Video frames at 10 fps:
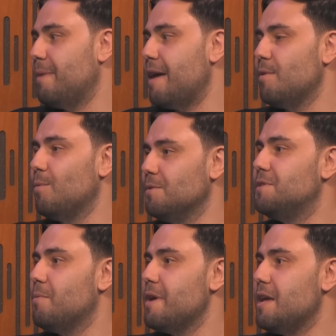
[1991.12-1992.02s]
Neville
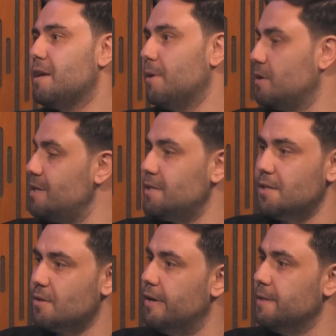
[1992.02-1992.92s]
once a week, you'd be like, geez,
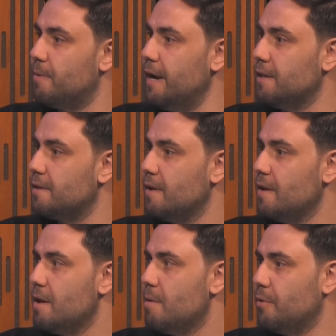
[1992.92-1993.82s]
this guy's brilliant.
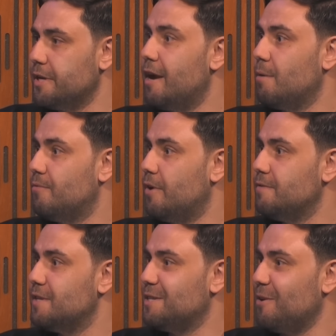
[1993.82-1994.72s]
Mm-hmm. But when you hear him five,
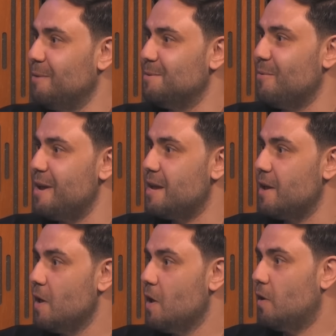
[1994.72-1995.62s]
six times a week,
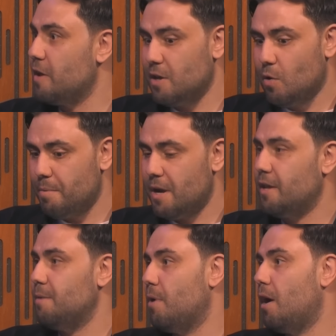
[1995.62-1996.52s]
like, he could be on
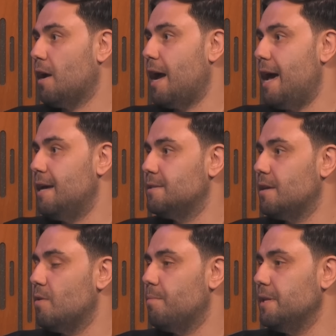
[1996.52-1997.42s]
a podcast, he
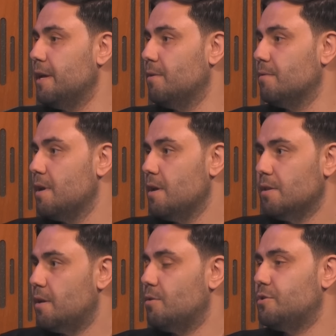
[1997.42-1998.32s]
could be doing
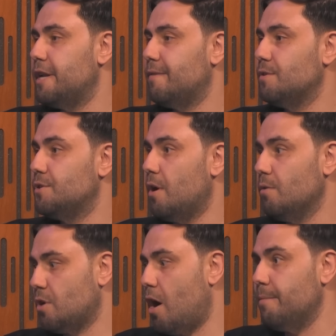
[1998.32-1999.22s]
two or three different
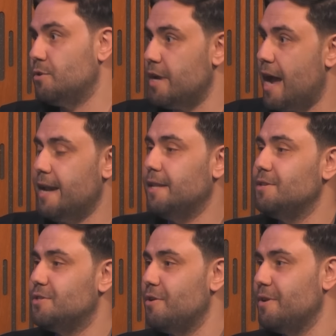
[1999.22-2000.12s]
shows, commentary and in the
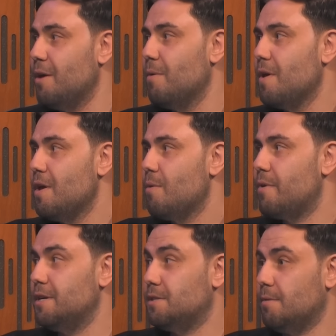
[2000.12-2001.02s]
studio.
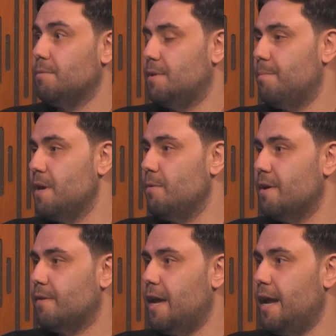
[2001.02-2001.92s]
Whereas the, the beauty
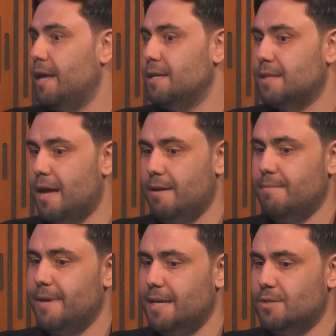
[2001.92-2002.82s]
of Keane is that
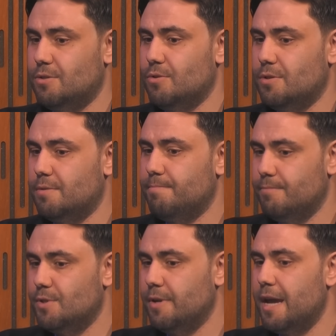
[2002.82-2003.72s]
it's just
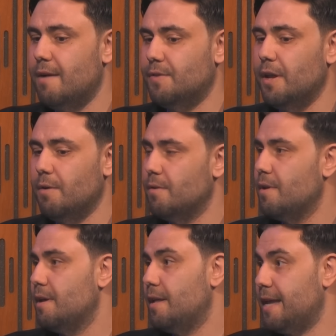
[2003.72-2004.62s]
Sunday afternoon,
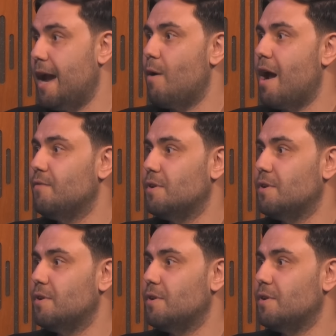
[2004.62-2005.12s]
the hour after